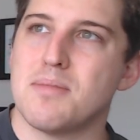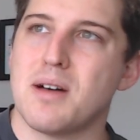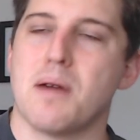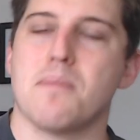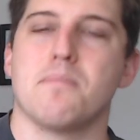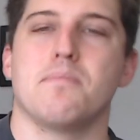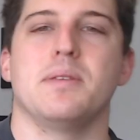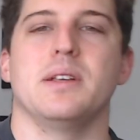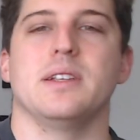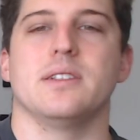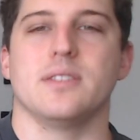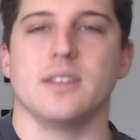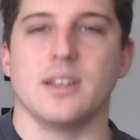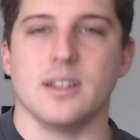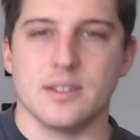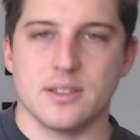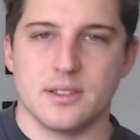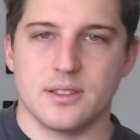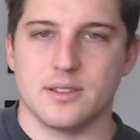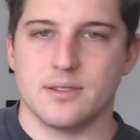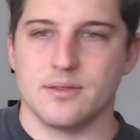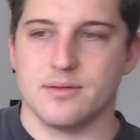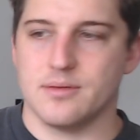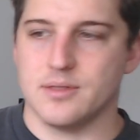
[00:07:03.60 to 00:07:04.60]

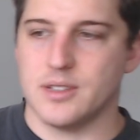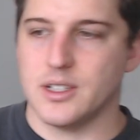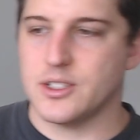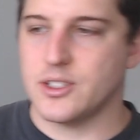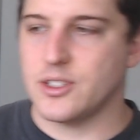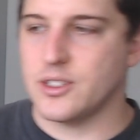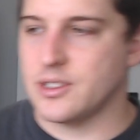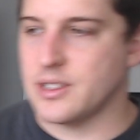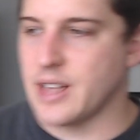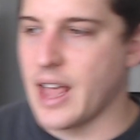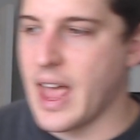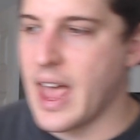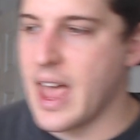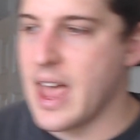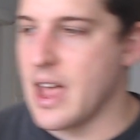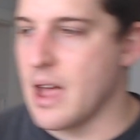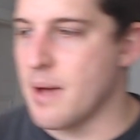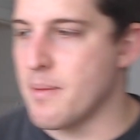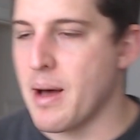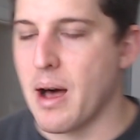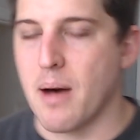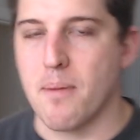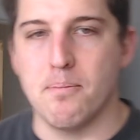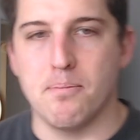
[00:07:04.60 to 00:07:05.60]
business." Let's just say, "Hey,
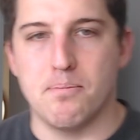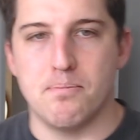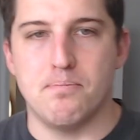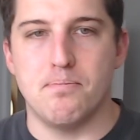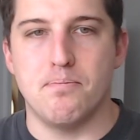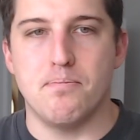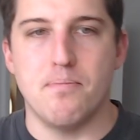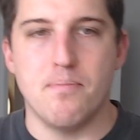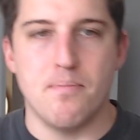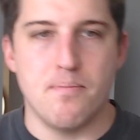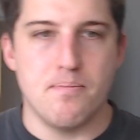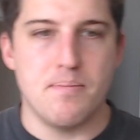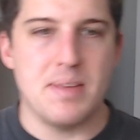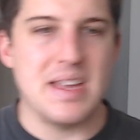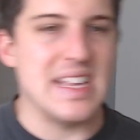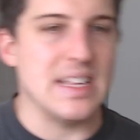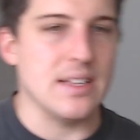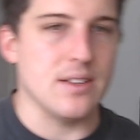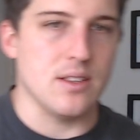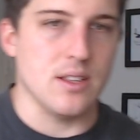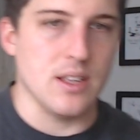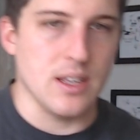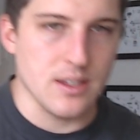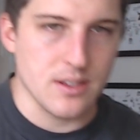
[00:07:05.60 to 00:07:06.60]
about
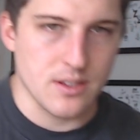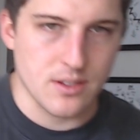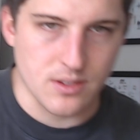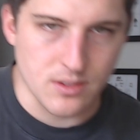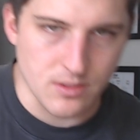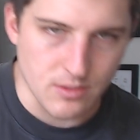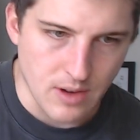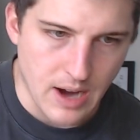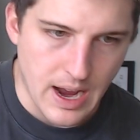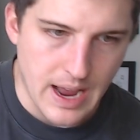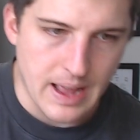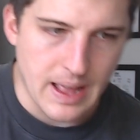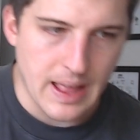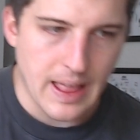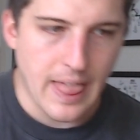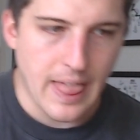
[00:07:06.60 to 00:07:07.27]
business," right?